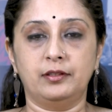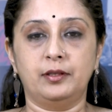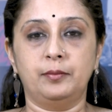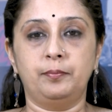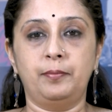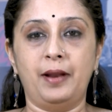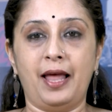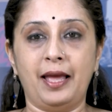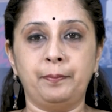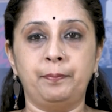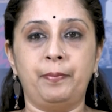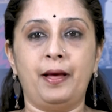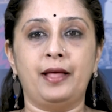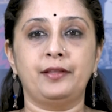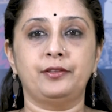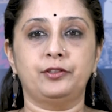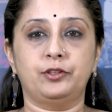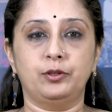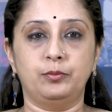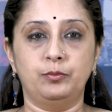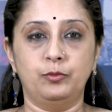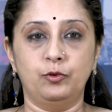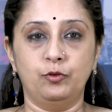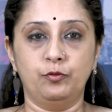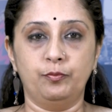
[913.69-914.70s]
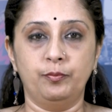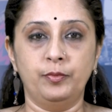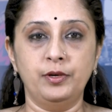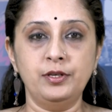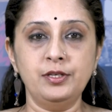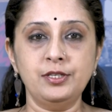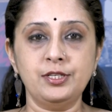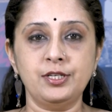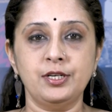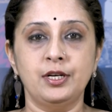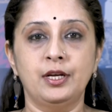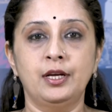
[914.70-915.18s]
the Black Panther
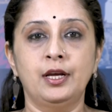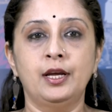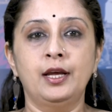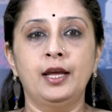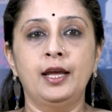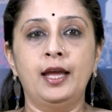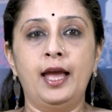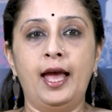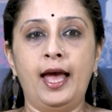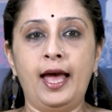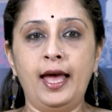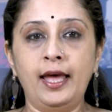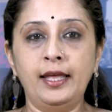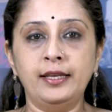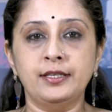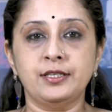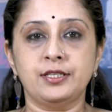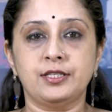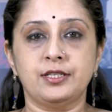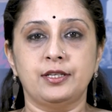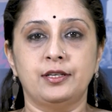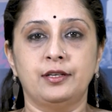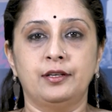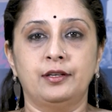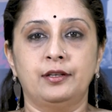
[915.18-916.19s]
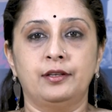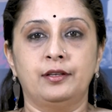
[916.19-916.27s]
movement, and